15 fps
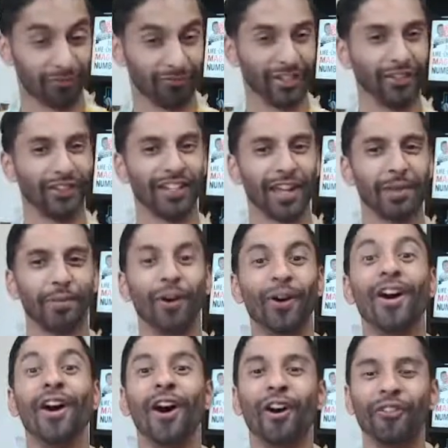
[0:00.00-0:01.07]
Forget the
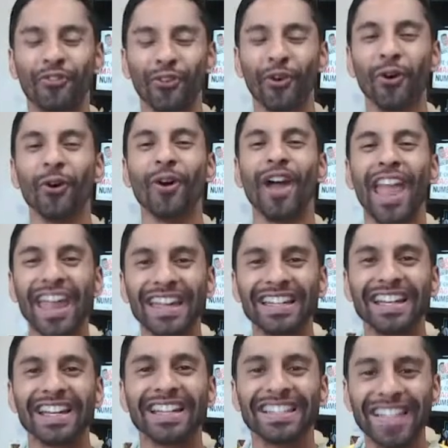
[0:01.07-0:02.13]
typo. Of 4,
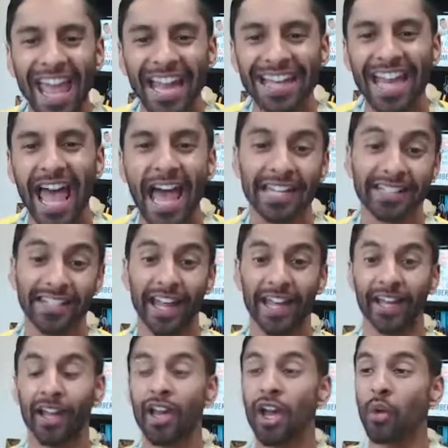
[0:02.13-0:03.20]
8, 10 and
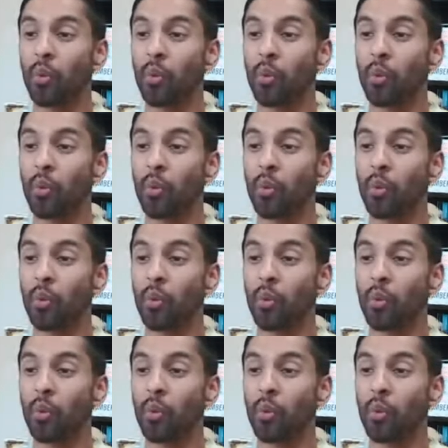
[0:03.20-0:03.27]
10.